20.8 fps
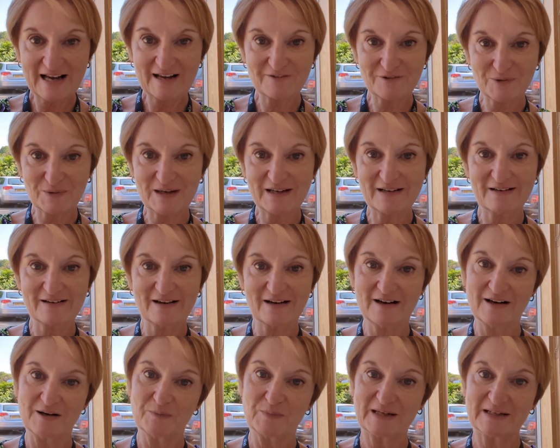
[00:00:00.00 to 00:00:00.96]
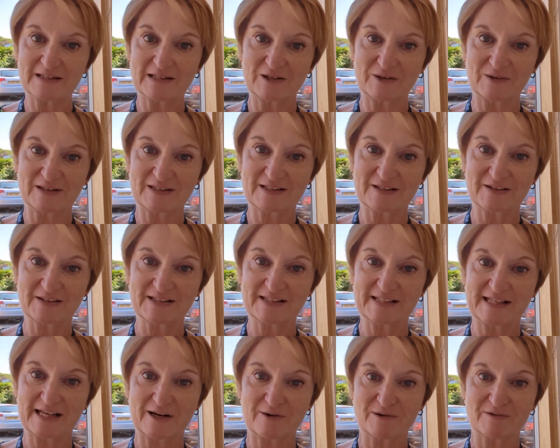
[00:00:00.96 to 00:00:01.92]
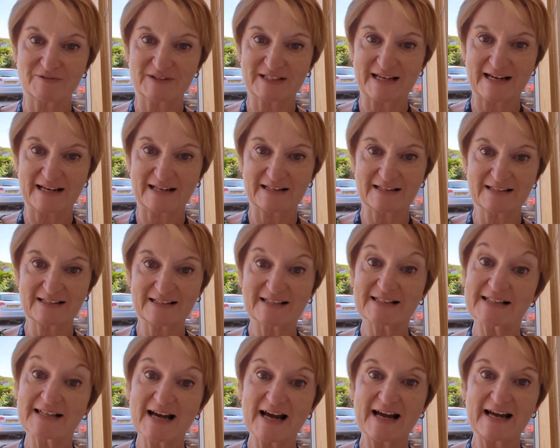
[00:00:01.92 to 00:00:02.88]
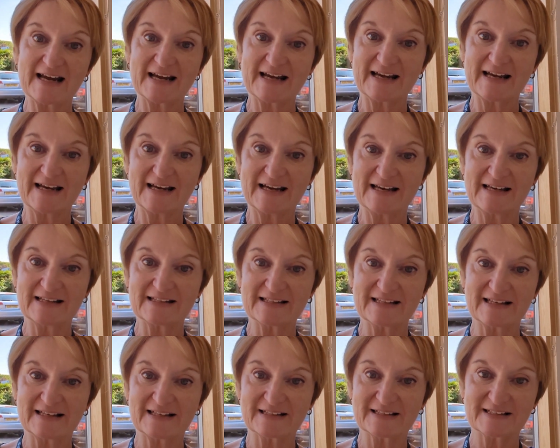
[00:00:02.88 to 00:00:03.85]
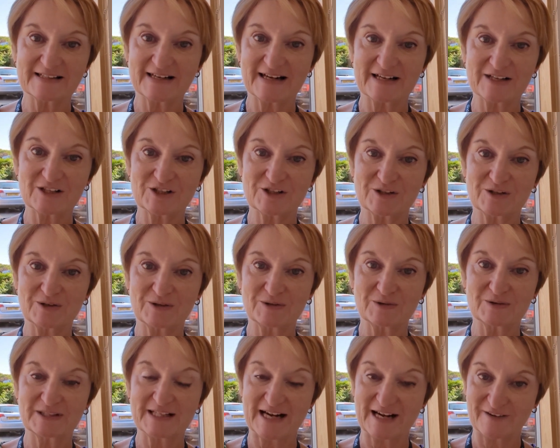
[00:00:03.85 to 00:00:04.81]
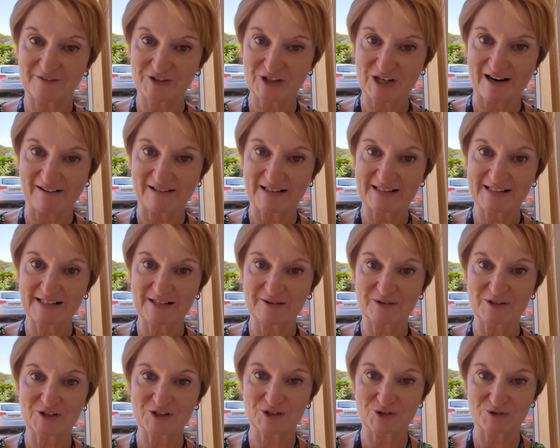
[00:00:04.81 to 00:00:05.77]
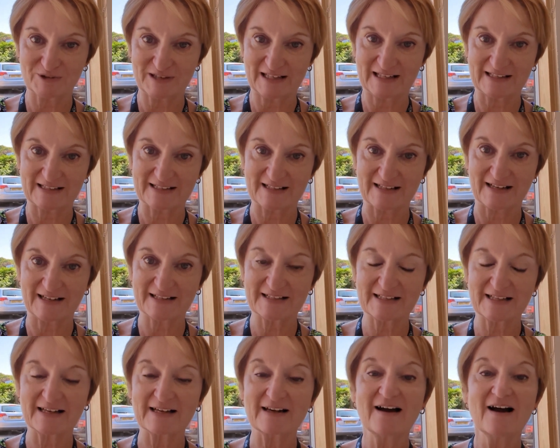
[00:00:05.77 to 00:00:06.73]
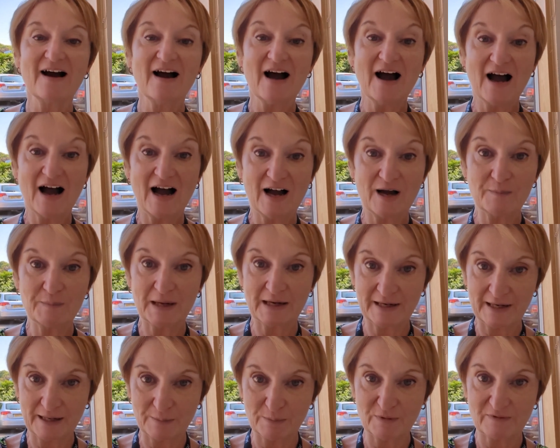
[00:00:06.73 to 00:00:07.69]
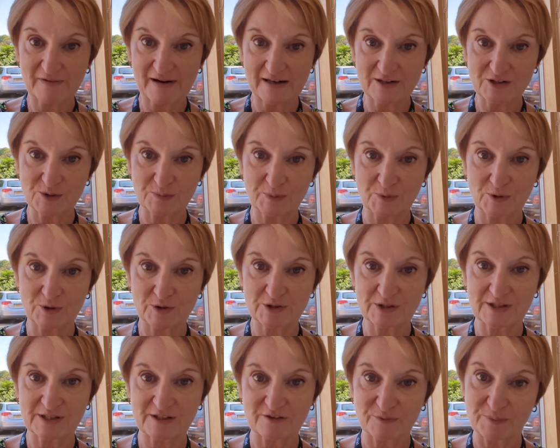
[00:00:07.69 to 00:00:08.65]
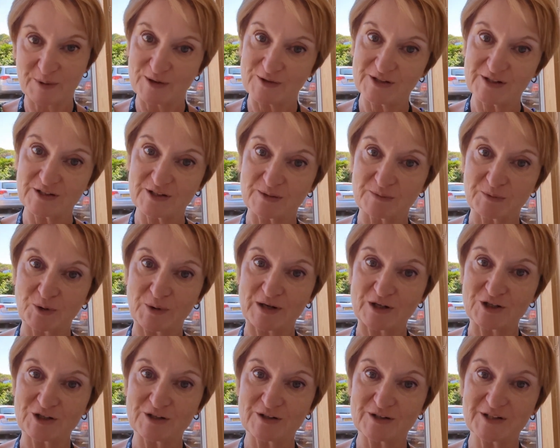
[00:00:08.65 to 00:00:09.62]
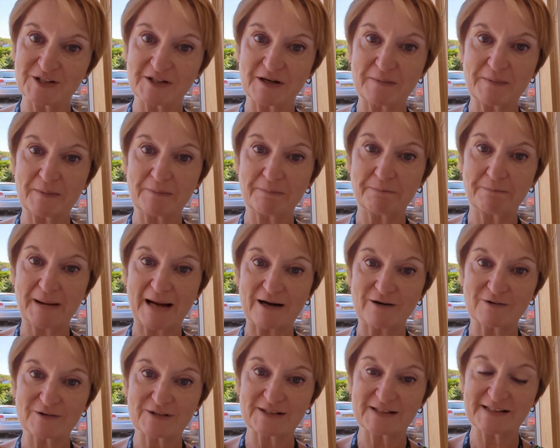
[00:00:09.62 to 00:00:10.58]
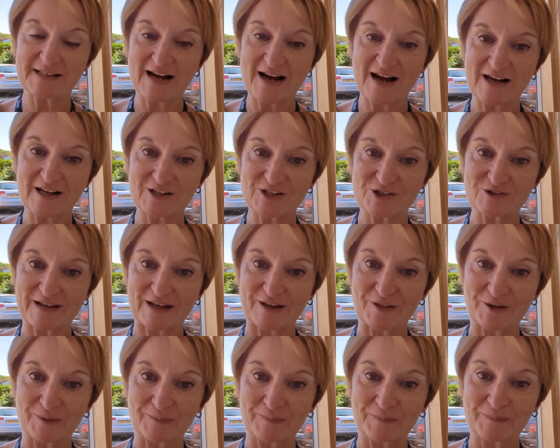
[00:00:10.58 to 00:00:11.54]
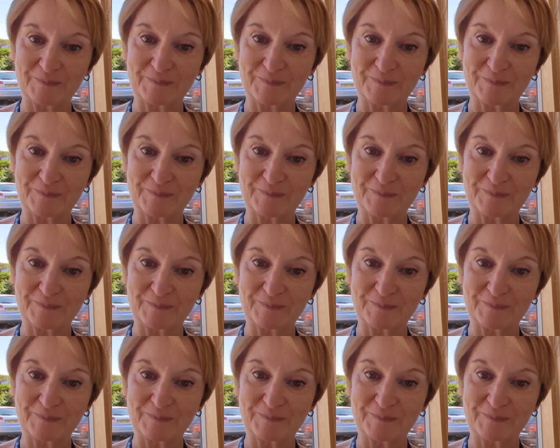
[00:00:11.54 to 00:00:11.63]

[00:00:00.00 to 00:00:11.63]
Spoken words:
Hi everyone, I'm Wendy Lewington, the CEO of DENS. Today is International Day of Charity, which is really exciting. A number of our supporters have posted some questions, so I'm about to start answering